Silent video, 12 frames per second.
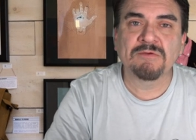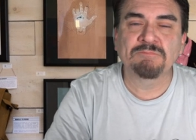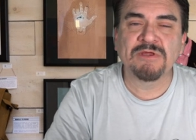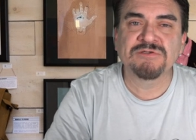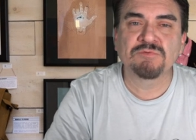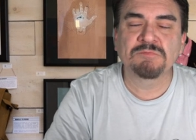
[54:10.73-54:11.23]
I
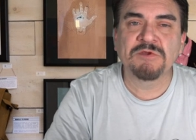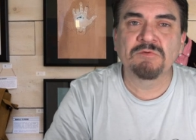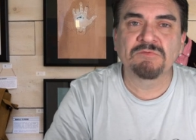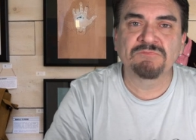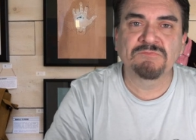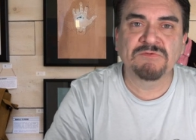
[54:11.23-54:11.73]
bet you it would be
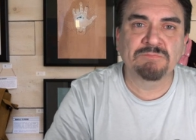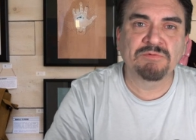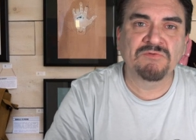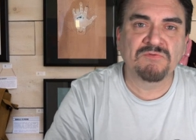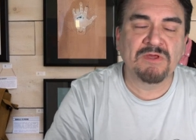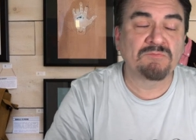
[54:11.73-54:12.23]
over
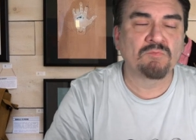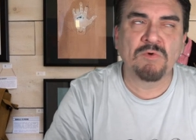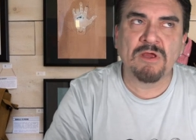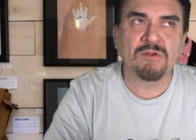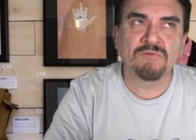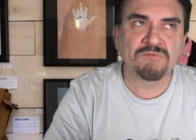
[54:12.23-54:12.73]
50%,
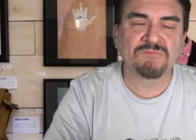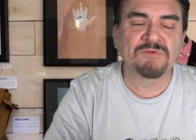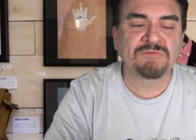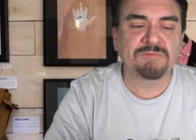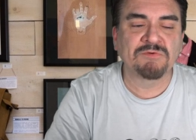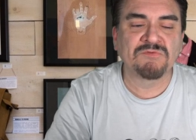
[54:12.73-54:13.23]
well over
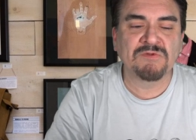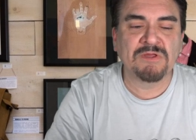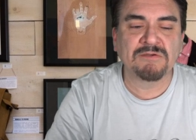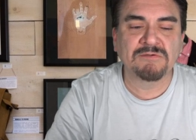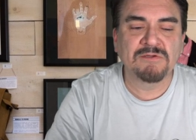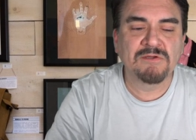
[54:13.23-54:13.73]

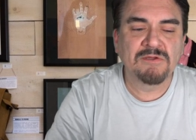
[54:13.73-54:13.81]
50%.